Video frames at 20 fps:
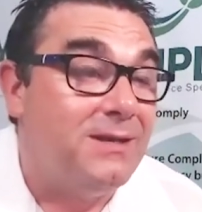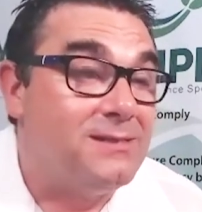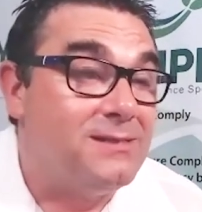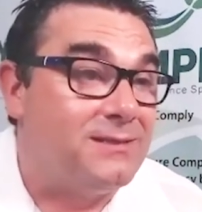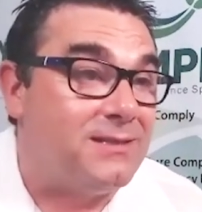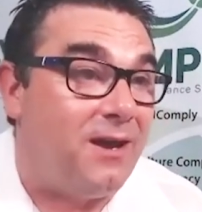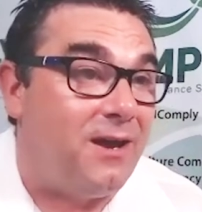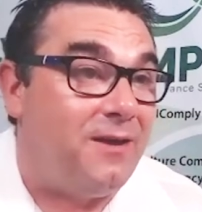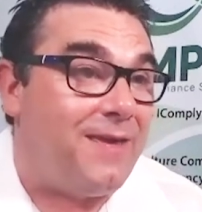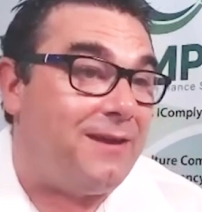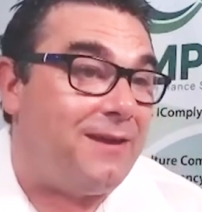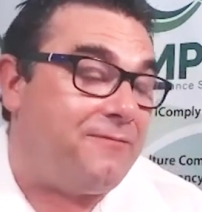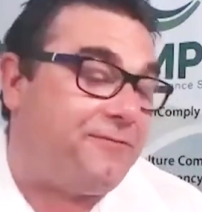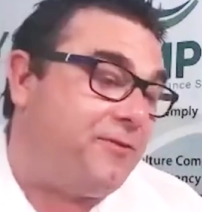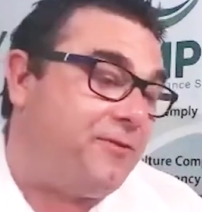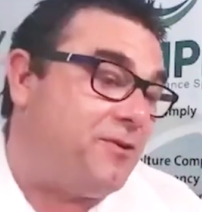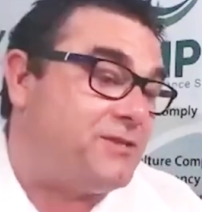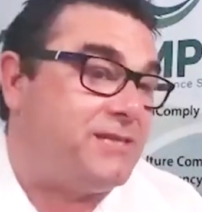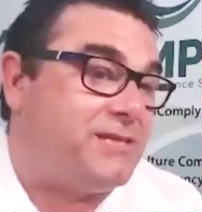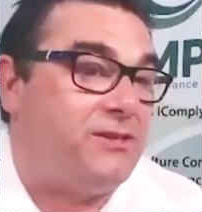So that
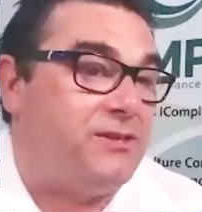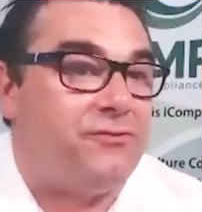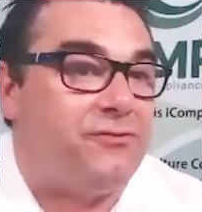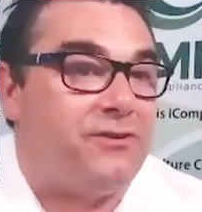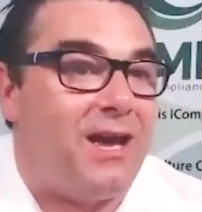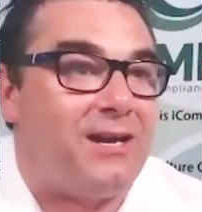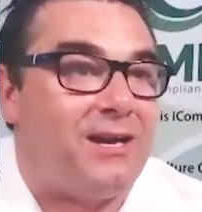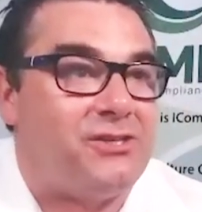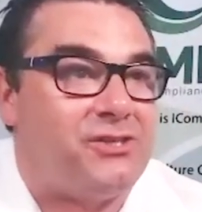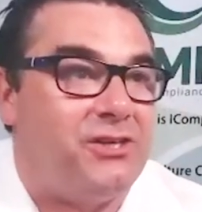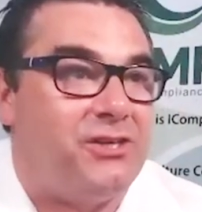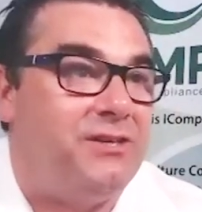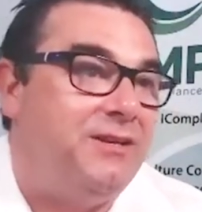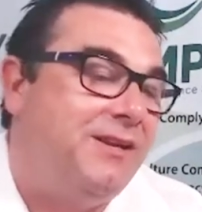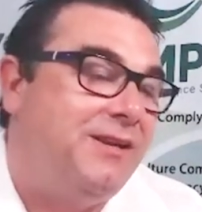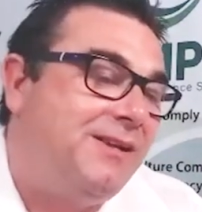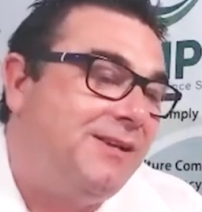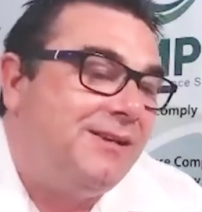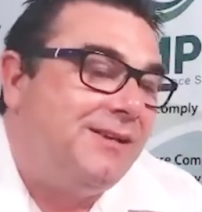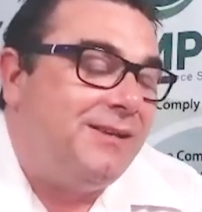first
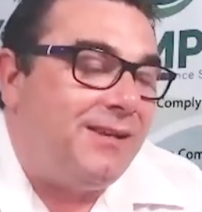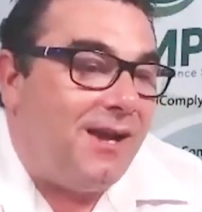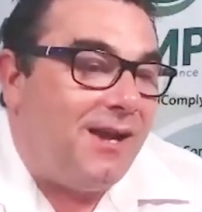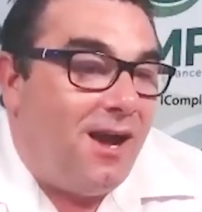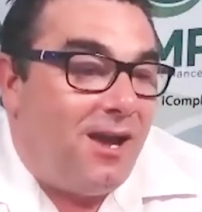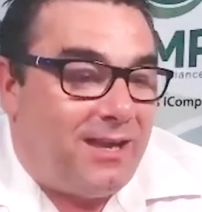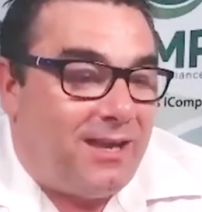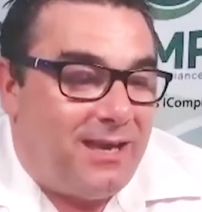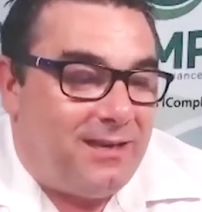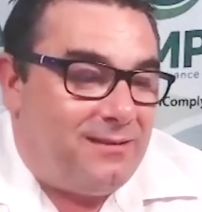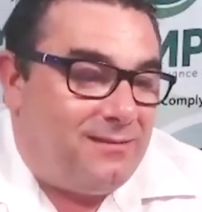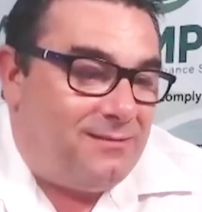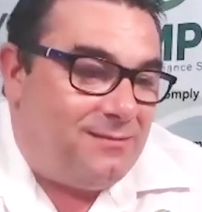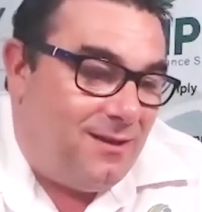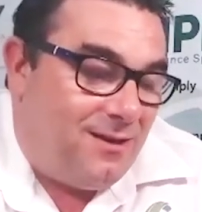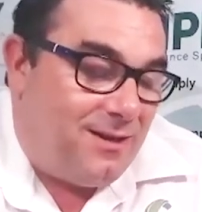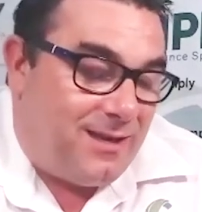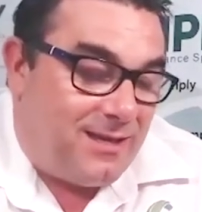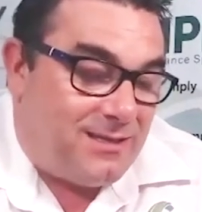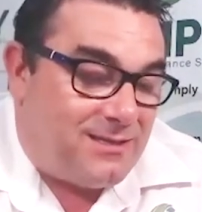introduction, you know,
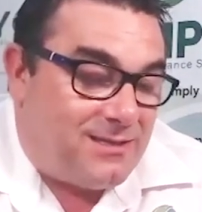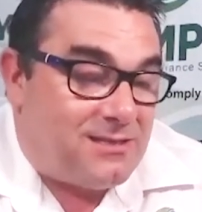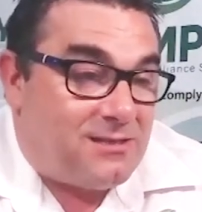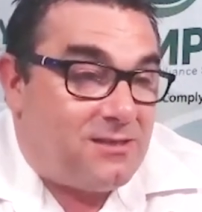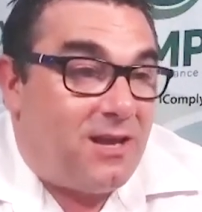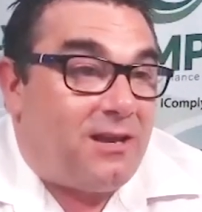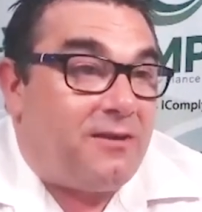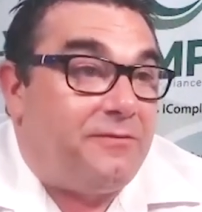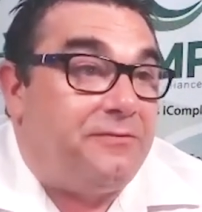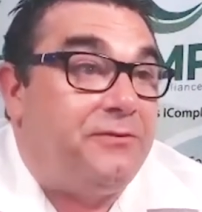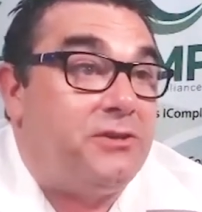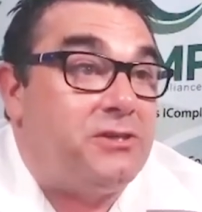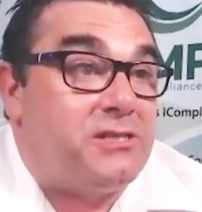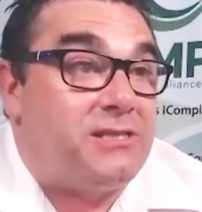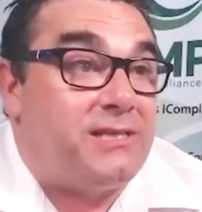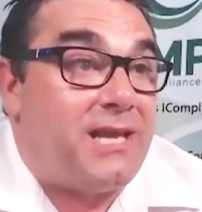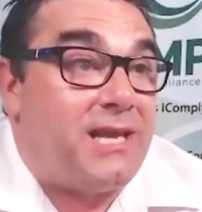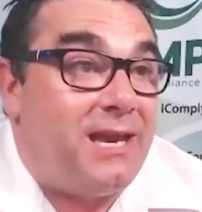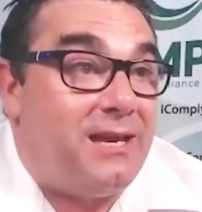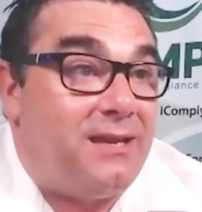I guess it's like a
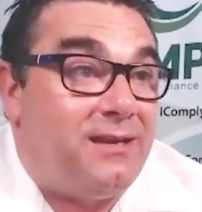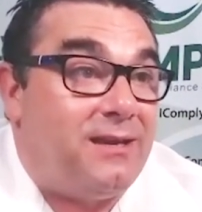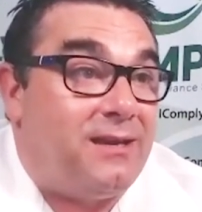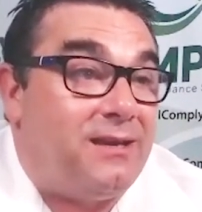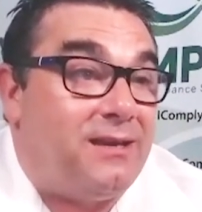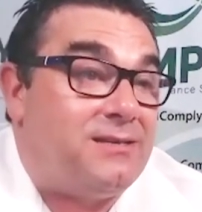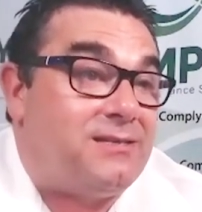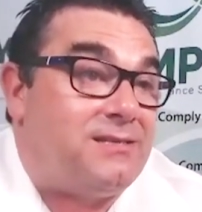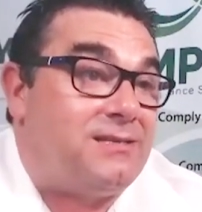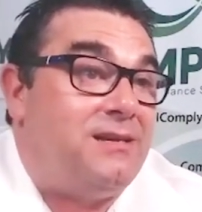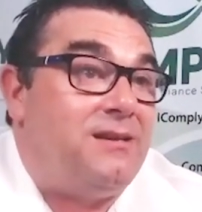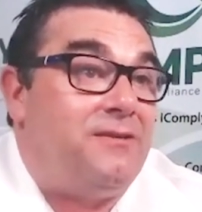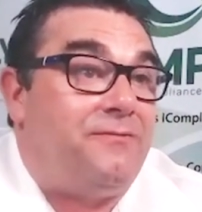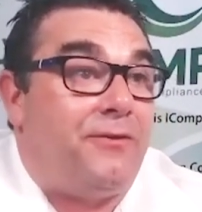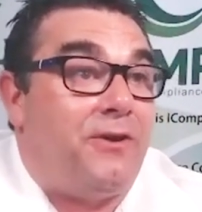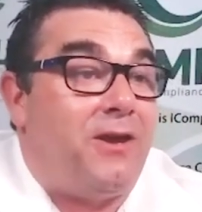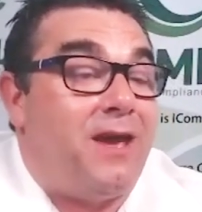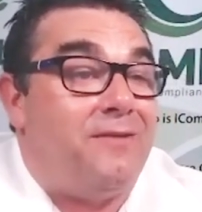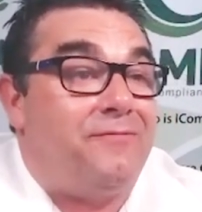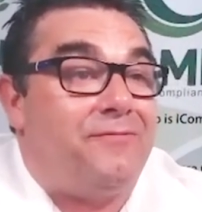first date. You're going to see if
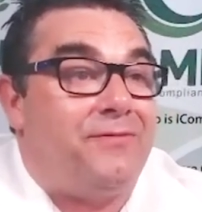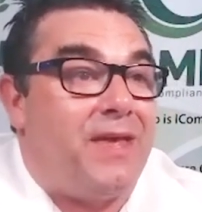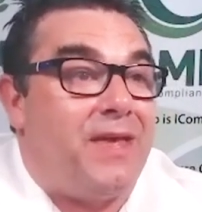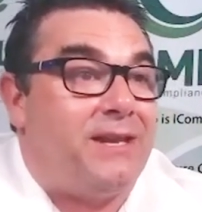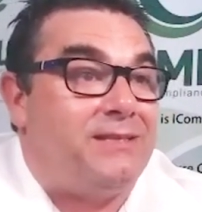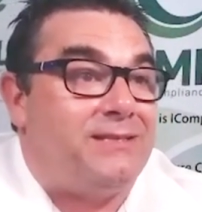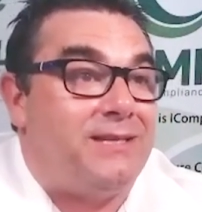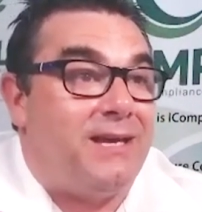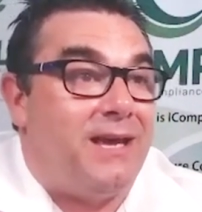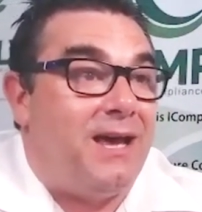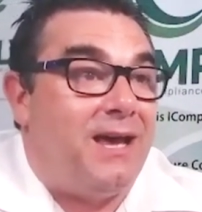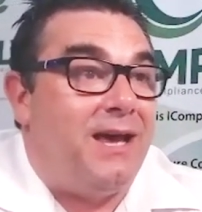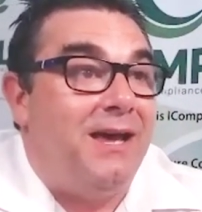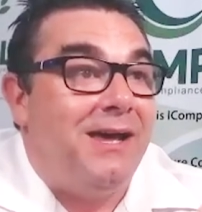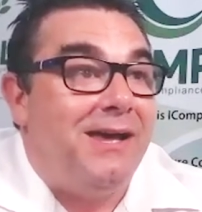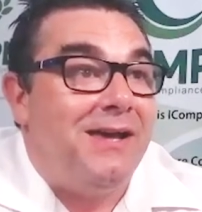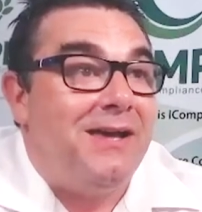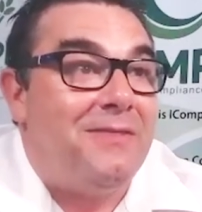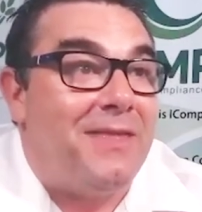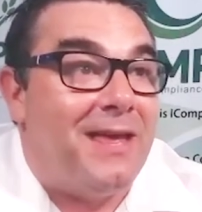you have that
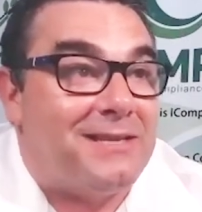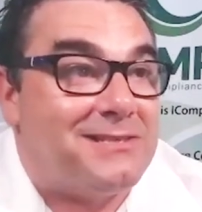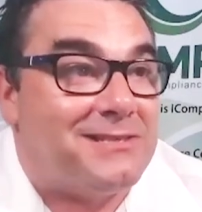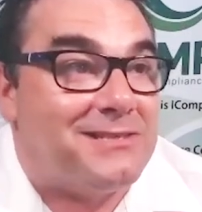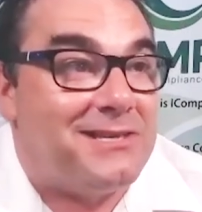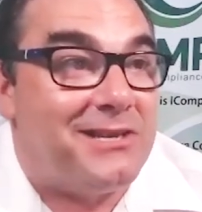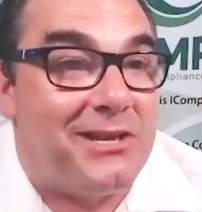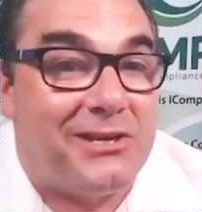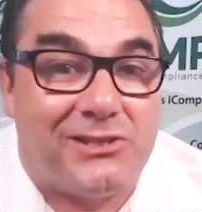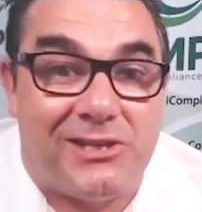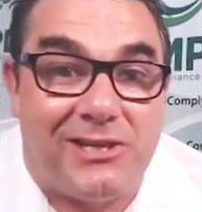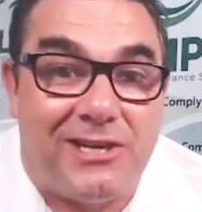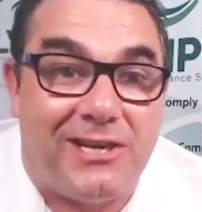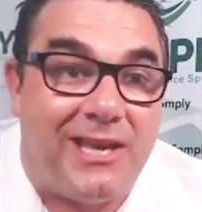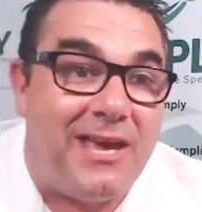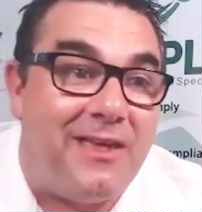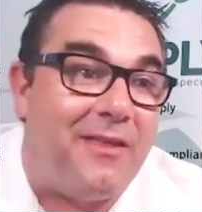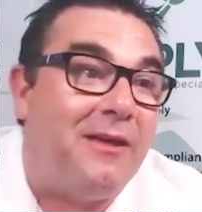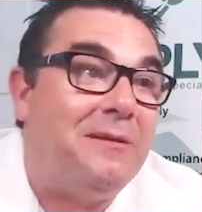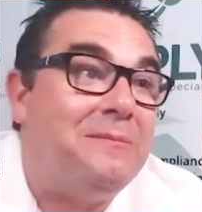that synergy
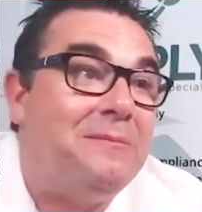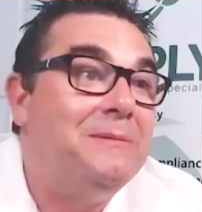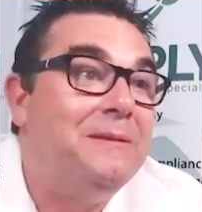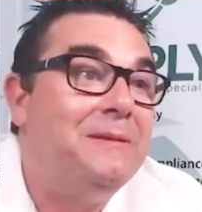together.